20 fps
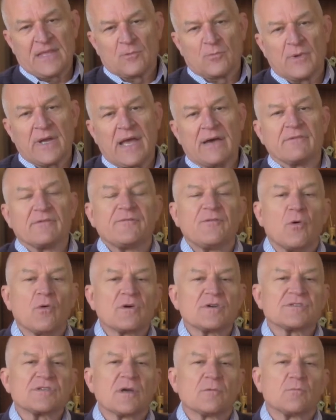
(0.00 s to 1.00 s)
When we have a
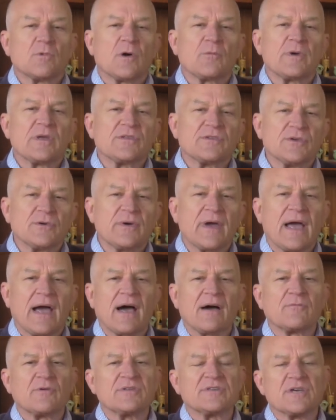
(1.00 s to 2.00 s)
focus on what we do
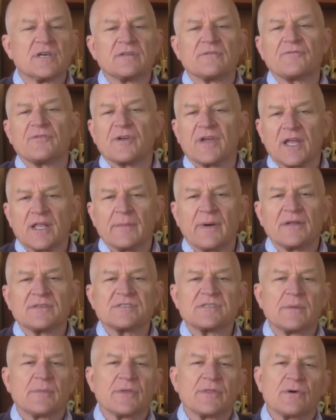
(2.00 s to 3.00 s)
have, we tend to forget about
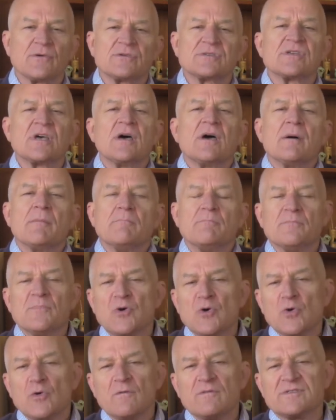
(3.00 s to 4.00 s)
some of those
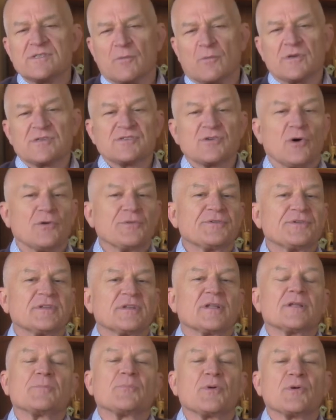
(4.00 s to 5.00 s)
moves that resulted
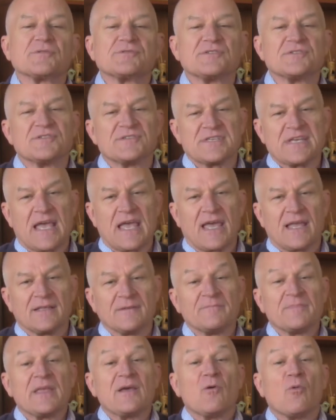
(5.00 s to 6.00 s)
in a person saying,
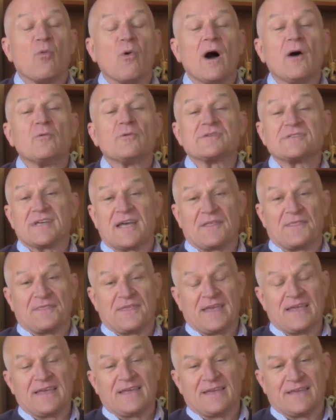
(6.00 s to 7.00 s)
What was I
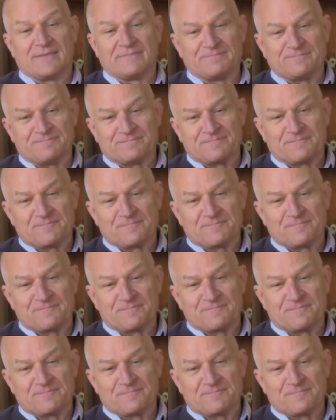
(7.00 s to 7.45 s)
thinking?